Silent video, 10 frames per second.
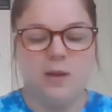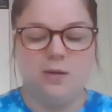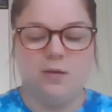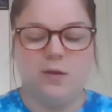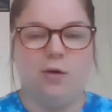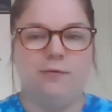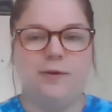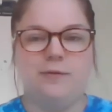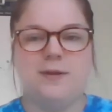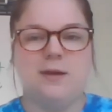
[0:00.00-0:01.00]
So
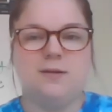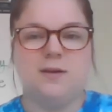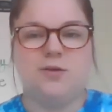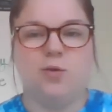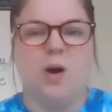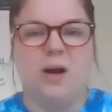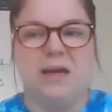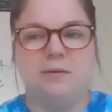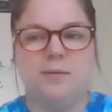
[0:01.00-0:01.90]
15 to 20.